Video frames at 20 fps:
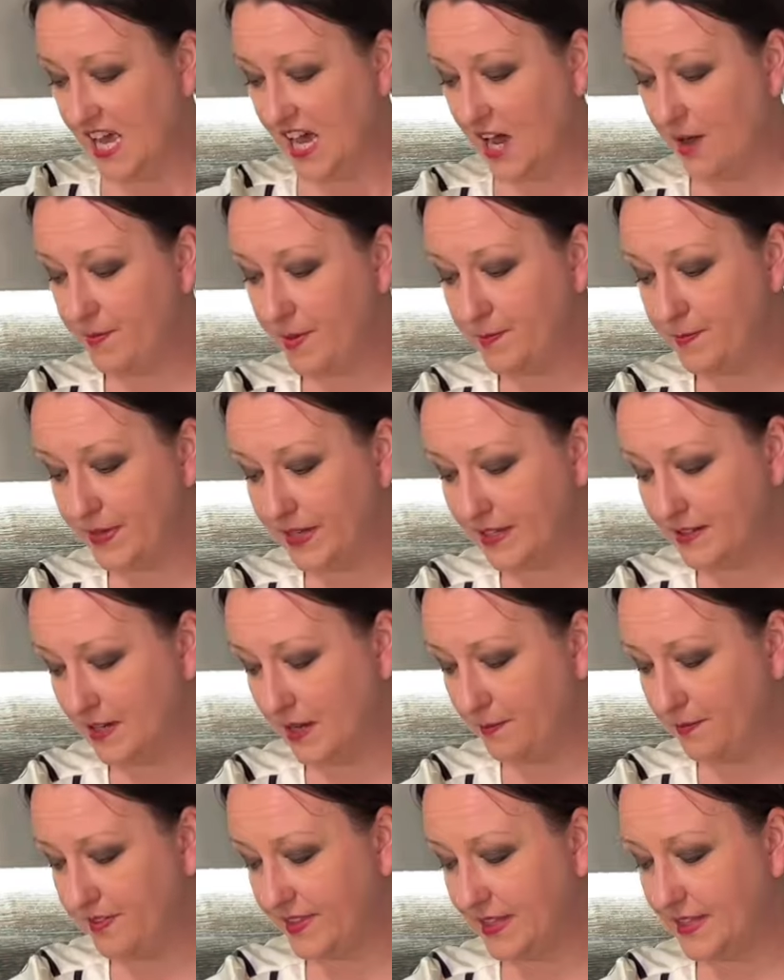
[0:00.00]
I've been picking
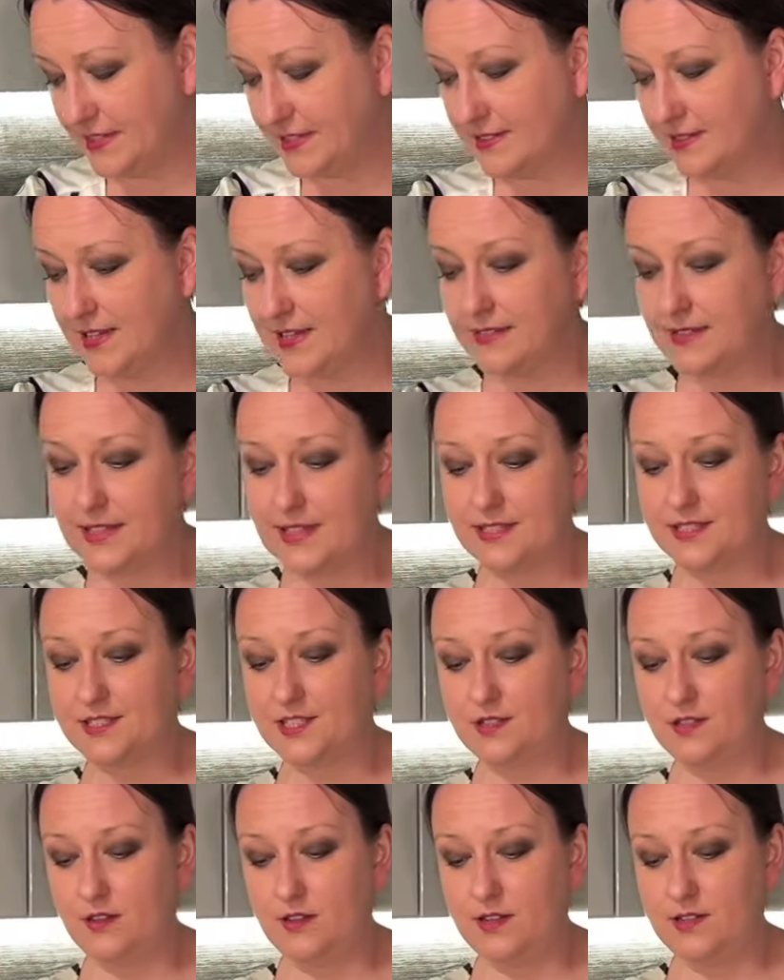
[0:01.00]
up things like this,
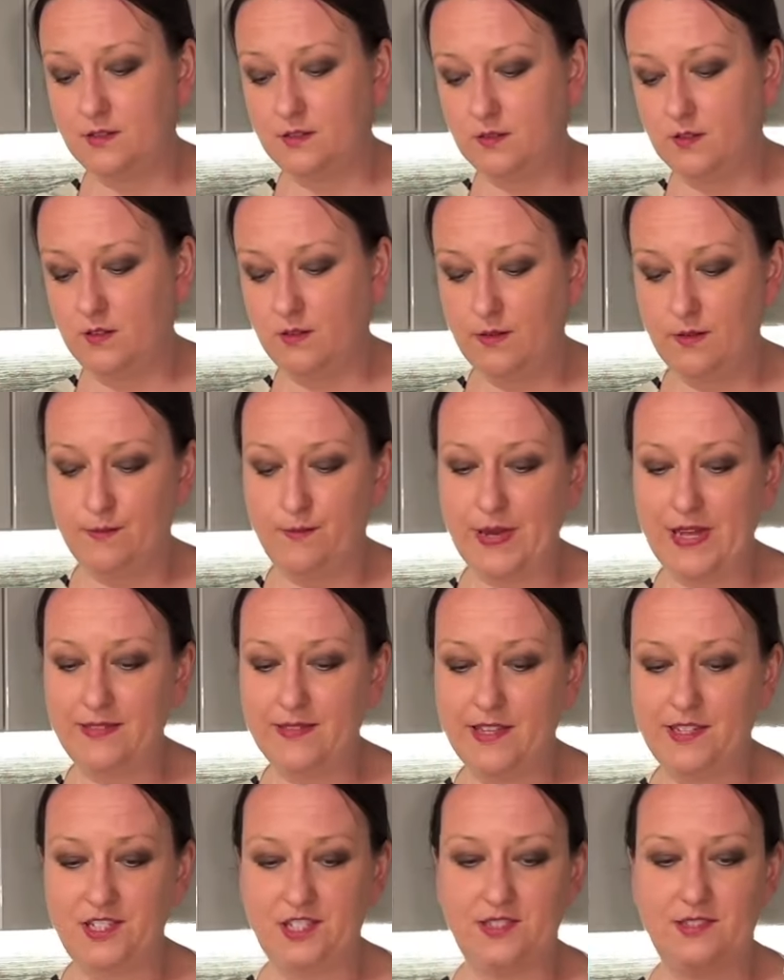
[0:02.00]
you know, little
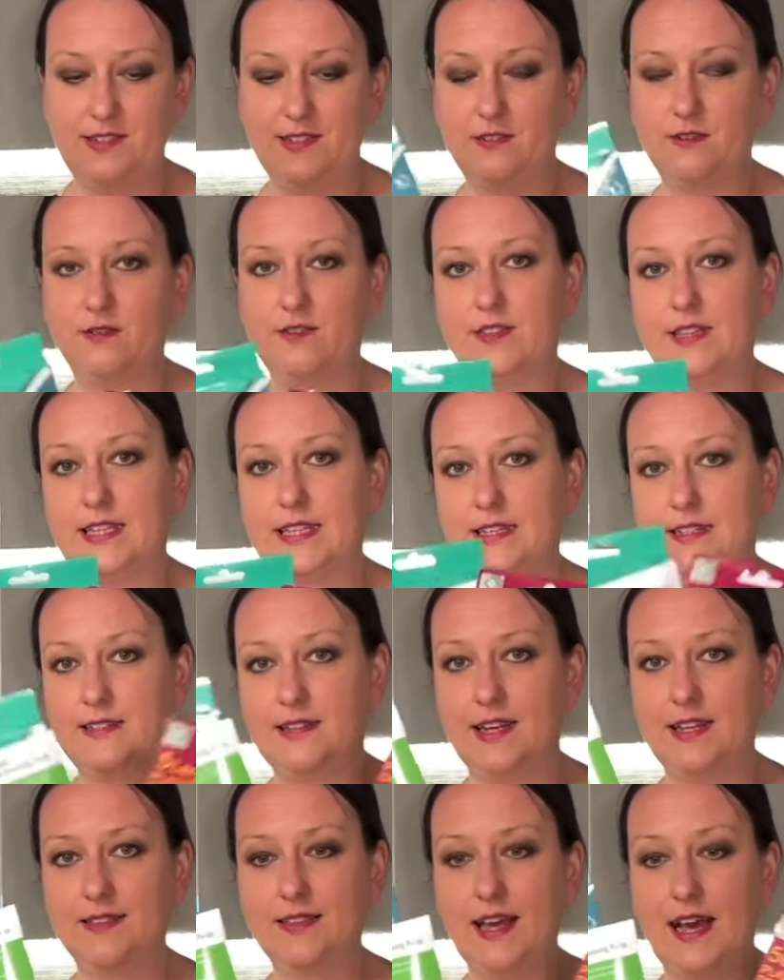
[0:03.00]
bandages, little things
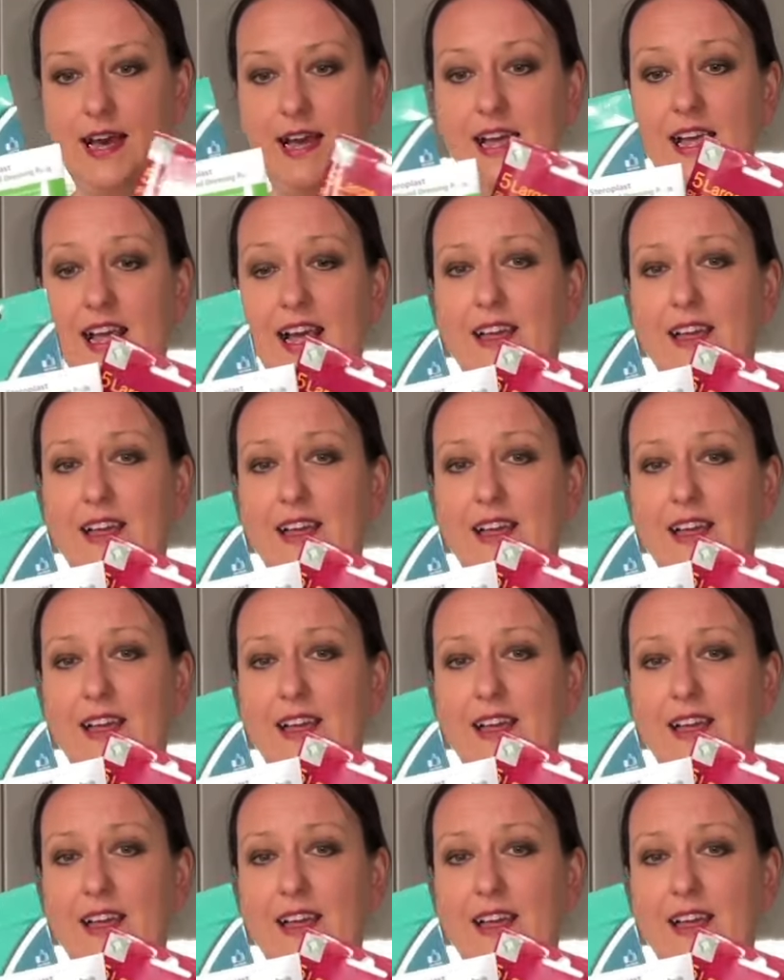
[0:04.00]
like that.